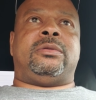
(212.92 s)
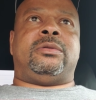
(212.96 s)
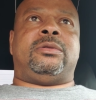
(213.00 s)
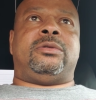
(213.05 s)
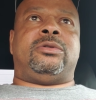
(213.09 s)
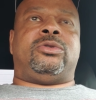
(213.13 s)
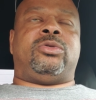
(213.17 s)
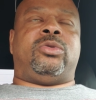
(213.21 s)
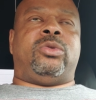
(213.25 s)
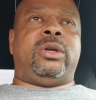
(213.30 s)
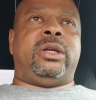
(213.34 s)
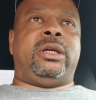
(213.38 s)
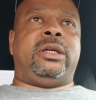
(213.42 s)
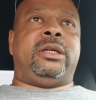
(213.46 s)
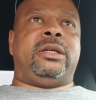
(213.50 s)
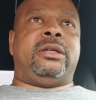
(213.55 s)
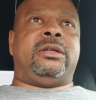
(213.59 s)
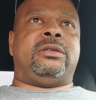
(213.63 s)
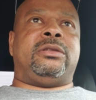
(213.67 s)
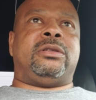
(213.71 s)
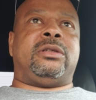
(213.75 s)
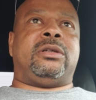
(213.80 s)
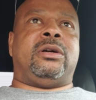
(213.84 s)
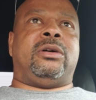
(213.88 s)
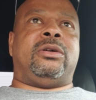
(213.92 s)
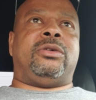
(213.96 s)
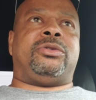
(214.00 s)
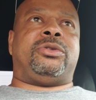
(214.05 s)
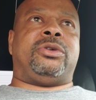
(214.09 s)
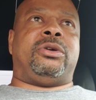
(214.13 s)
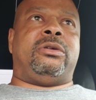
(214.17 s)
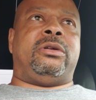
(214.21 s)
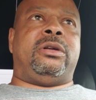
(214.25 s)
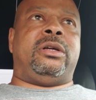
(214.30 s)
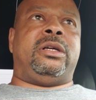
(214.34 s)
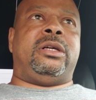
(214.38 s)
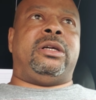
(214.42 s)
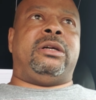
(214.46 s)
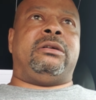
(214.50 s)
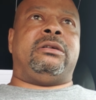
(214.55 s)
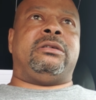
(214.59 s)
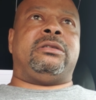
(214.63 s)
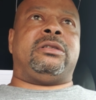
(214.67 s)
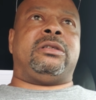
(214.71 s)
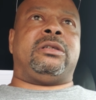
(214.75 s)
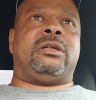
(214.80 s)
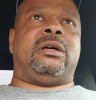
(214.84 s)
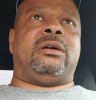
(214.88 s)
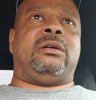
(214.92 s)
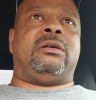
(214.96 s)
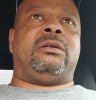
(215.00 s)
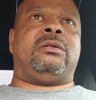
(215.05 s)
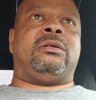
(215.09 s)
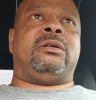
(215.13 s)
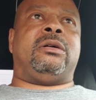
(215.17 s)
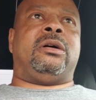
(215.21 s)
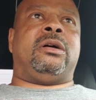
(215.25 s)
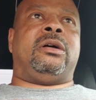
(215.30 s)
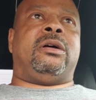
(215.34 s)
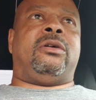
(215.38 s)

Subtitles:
20 years ago, 30 years ago,